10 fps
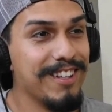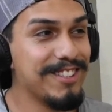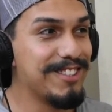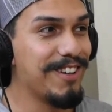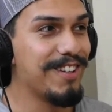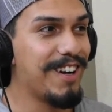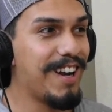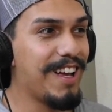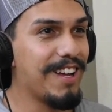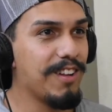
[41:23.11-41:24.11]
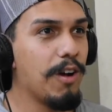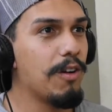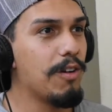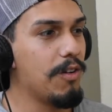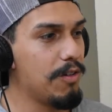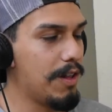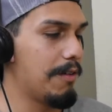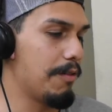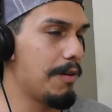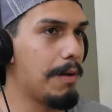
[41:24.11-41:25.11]
So they're like, "Oh, they
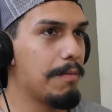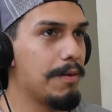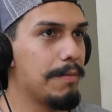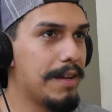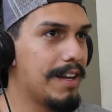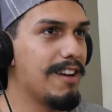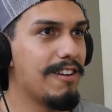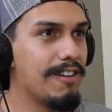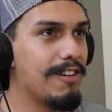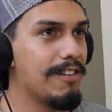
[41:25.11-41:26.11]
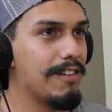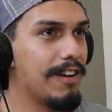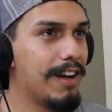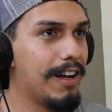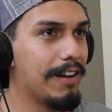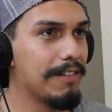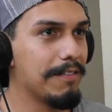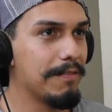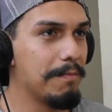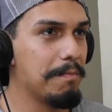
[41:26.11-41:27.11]
weren't able to be here,
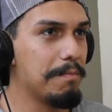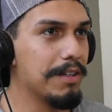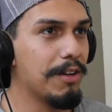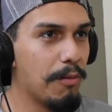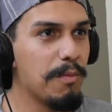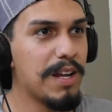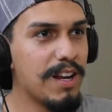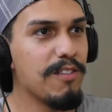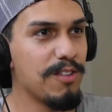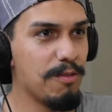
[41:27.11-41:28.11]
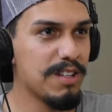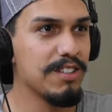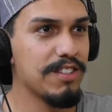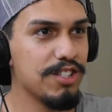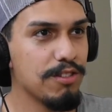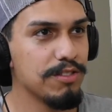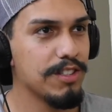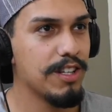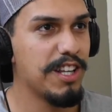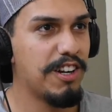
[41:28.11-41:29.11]
but they'll be here for the rest of the shows."
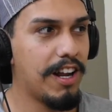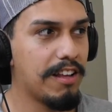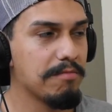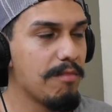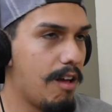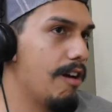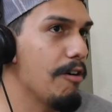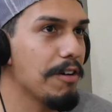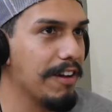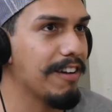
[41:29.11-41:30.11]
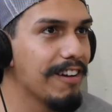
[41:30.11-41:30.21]
They're like, "Oh, okay."